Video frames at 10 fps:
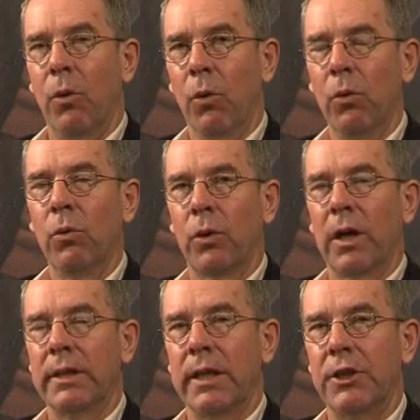All
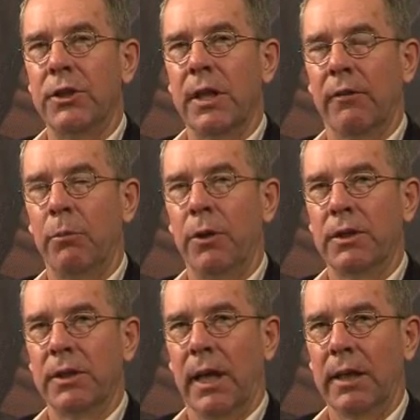organisations have a
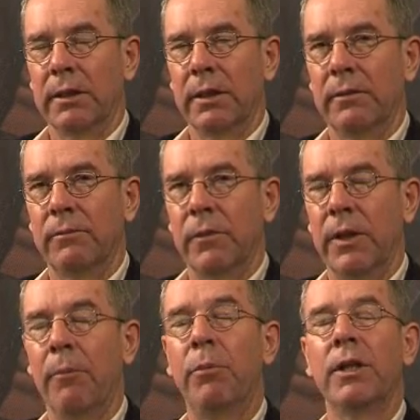personality,
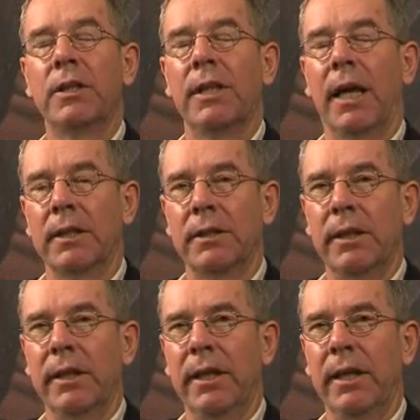and their
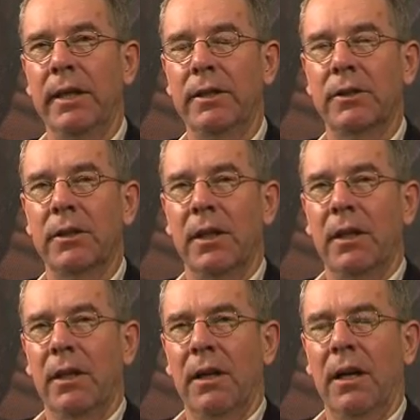personality is
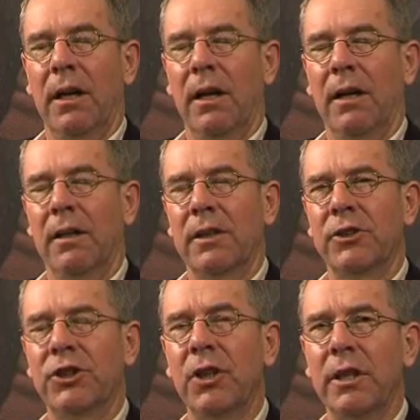
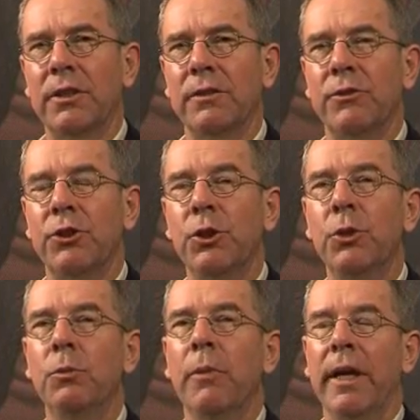constructed of
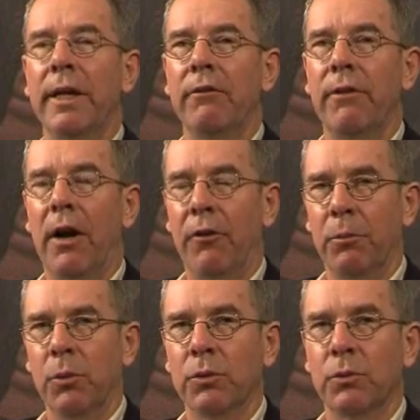two main
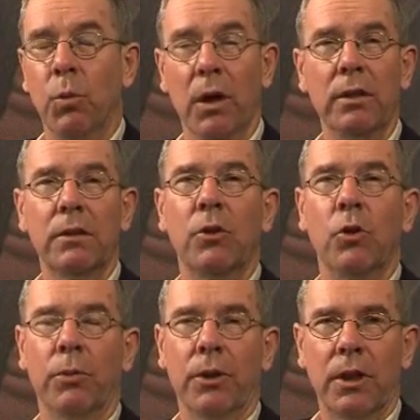variables. One,
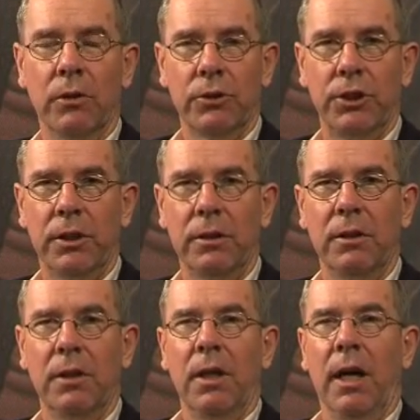corporate culture,
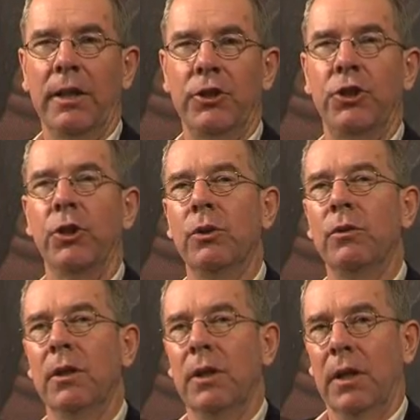and
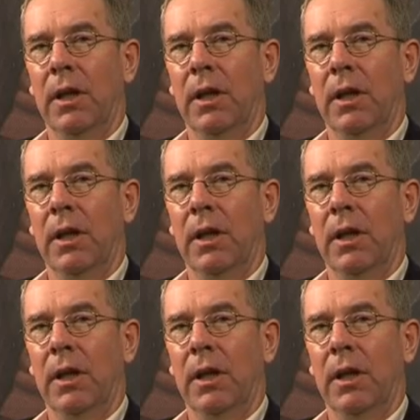two,